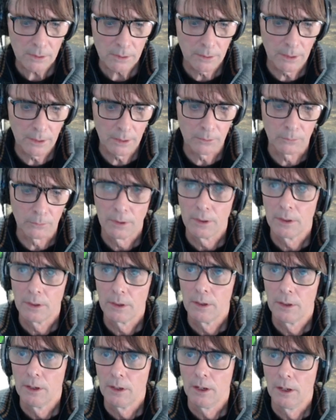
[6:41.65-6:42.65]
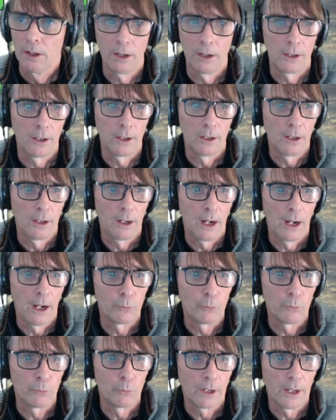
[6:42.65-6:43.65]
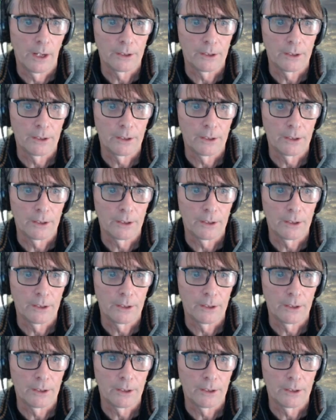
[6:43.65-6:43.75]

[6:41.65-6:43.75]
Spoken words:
Now, I would